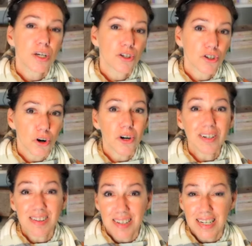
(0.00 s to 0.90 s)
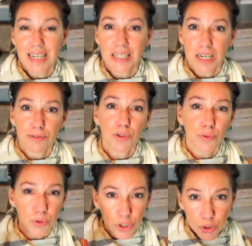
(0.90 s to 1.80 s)
start seeing life
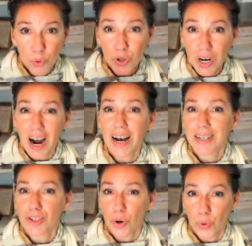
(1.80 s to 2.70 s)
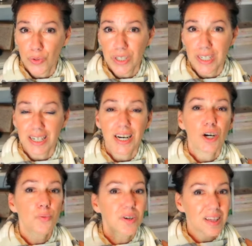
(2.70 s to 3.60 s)
through your eyes only
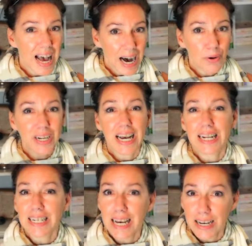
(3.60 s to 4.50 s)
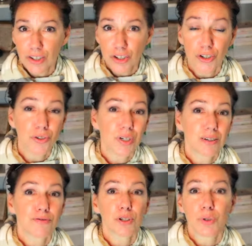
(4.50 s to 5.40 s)
without any external
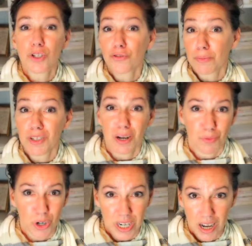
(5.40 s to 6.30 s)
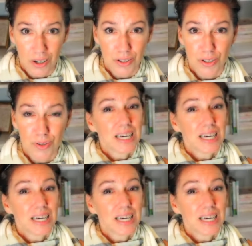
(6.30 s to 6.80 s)
influence from someone else.